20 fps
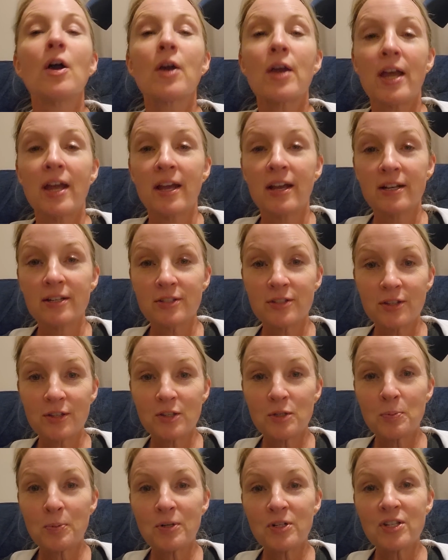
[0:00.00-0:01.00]
Okay, so
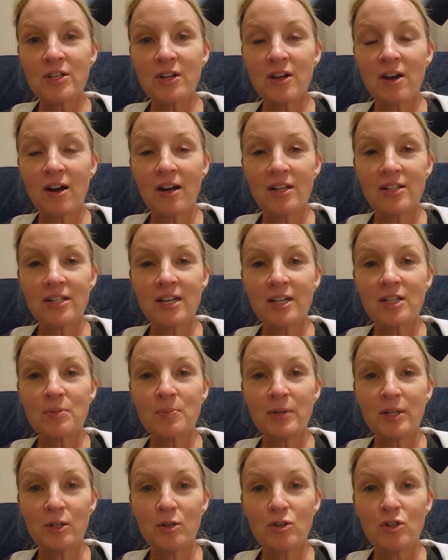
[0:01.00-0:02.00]
this person
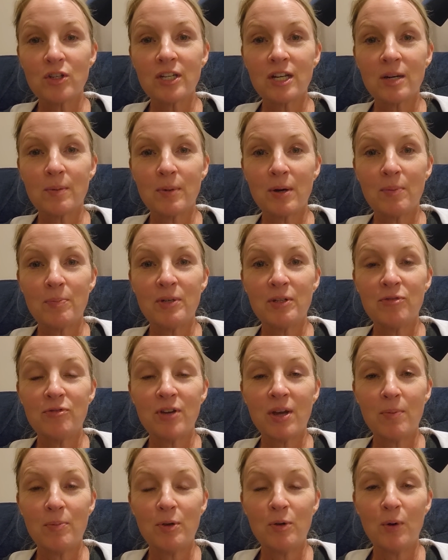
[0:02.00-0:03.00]
contacts me usually in about mid
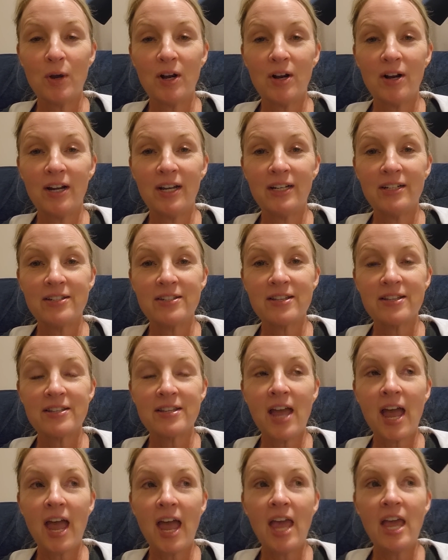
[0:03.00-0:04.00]
February and says,
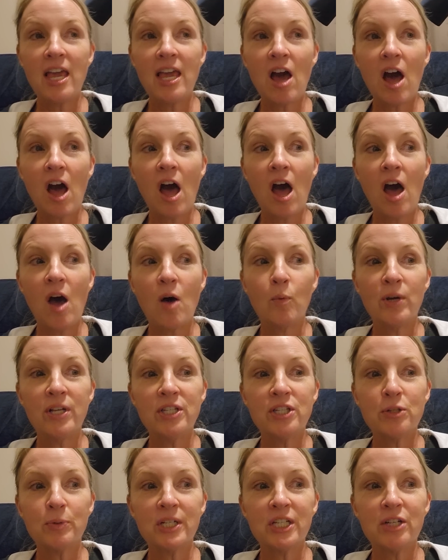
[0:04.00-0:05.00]
Hey, uh,
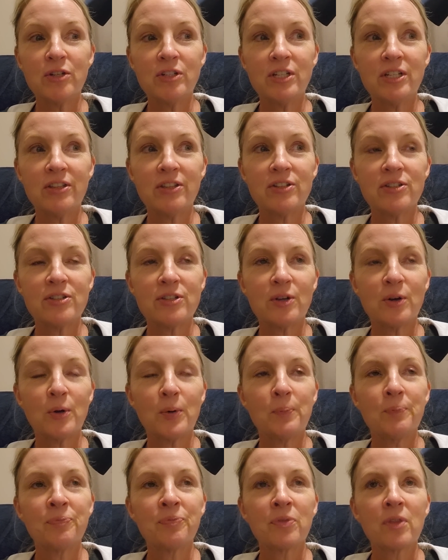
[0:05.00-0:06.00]
when's the reunion this
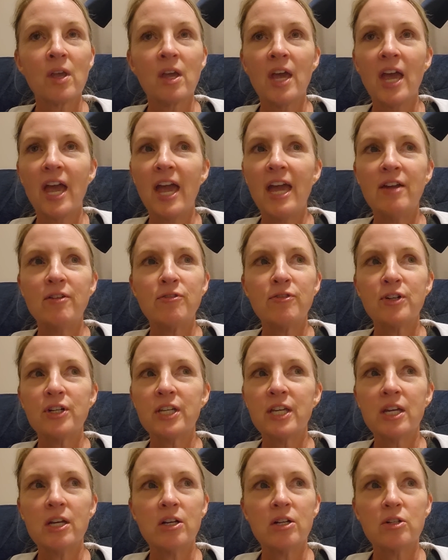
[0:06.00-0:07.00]
year? And for
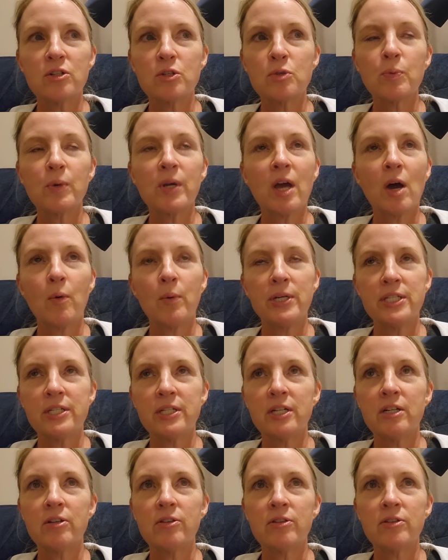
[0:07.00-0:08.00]
years, we always
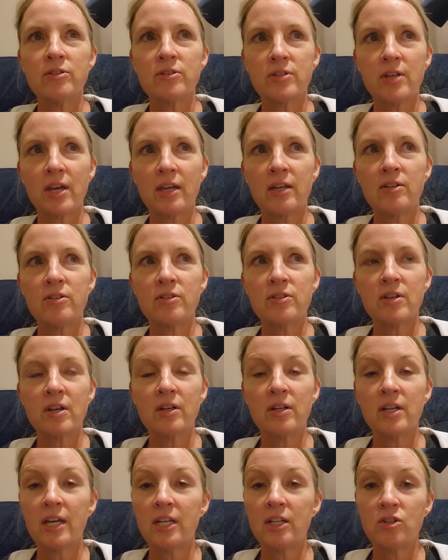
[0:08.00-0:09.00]
did it the second
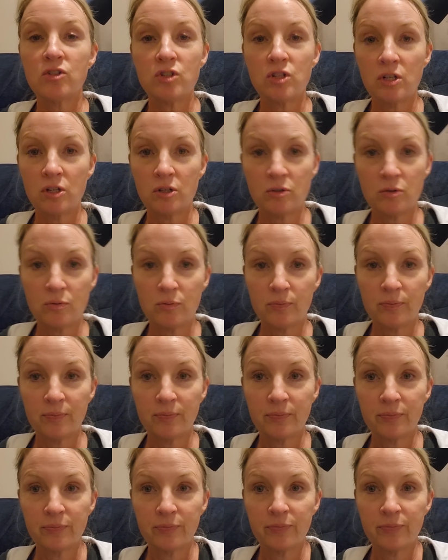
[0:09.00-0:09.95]
Sunday in June